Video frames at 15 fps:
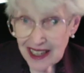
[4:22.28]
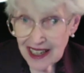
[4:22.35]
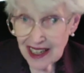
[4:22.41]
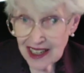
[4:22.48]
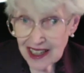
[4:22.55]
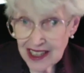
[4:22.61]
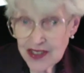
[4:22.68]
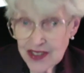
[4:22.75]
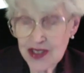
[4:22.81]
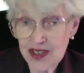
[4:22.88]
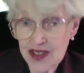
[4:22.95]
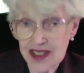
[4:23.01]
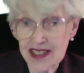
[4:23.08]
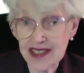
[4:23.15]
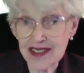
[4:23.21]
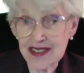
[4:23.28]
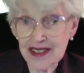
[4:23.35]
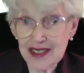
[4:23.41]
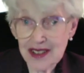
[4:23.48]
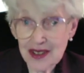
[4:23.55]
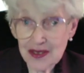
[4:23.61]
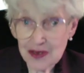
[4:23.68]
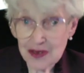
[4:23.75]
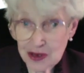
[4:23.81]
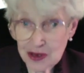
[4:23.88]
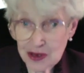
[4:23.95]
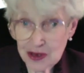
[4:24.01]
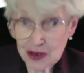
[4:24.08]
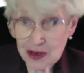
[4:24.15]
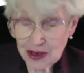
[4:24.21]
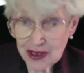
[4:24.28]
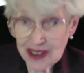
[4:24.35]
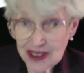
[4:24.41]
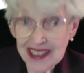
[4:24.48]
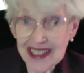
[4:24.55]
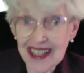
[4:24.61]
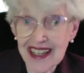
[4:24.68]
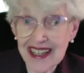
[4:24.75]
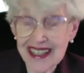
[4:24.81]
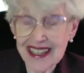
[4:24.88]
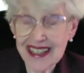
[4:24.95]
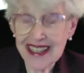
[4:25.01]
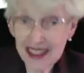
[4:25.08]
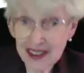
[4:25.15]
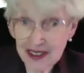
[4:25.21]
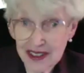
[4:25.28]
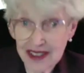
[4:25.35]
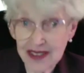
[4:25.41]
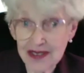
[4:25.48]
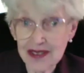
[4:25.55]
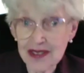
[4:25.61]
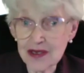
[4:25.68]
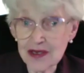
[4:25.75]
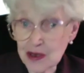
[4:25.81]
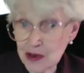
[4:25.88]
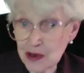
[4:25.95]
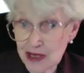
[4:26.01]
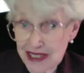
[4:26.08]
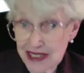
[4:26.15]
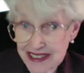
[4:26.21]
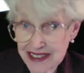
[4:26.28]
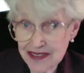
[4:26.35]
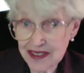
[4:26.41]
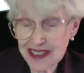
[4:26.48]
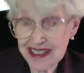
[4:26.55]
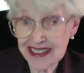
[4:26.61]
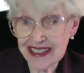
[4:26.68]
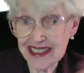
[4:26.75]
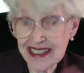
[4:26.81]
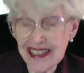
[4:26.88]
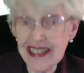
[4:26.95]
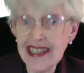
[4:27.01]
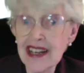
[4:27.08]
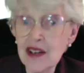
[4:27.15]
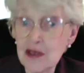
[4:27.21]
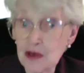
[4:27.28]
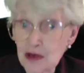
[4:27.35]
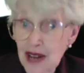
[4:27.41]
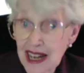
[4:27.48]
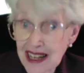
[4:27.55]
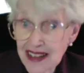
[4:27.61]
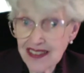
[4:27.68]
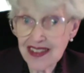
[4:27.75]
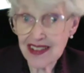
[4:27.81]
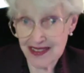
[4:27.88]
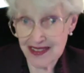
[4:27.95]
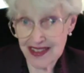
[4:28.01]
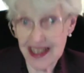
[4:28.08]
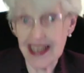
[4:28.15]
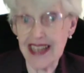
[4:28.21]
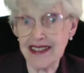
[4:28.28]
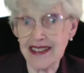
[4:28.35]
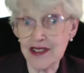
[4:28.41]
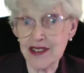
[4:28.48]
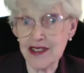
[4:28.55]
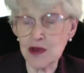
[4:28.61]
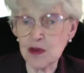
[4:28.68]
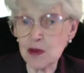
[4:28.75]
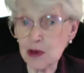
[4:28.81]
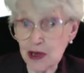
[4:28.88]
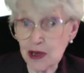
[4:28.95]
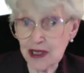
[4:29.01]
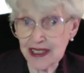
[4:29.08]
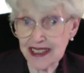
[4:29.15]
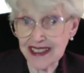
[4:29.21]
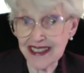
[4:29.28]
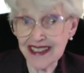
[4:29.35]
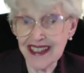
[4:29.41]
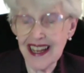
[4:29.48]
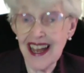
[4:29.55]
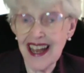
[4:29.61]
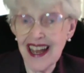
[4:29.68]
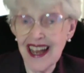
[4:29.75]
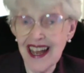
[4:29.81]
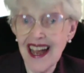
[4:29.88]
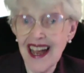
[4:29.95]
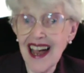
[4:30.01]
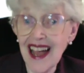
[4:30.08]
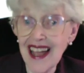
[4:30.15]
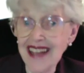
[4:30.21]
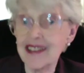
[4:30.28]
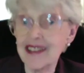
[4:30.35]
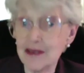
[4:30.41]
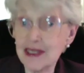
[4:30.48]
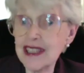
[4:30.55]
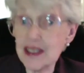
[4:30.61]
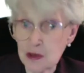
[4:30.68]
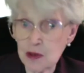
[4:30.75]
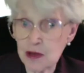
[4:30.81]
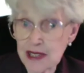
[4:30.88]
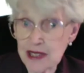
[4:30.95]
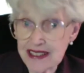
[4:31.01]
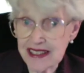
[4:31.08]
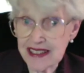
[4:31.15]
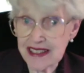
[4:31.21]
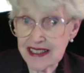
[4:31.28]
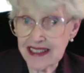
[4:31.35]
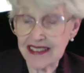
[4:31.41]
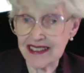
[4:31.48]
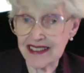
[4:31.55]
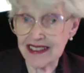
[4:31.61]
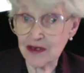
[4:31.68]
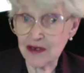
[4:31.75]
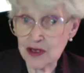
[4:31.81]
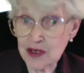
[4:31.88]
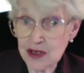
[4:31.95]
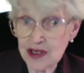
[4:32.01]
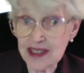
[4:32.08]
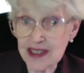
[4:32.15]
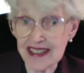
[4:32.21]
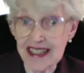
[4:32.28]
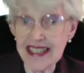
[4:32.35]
consciousness, for caring, for creativity, rather than supporting and really suppressing the first set,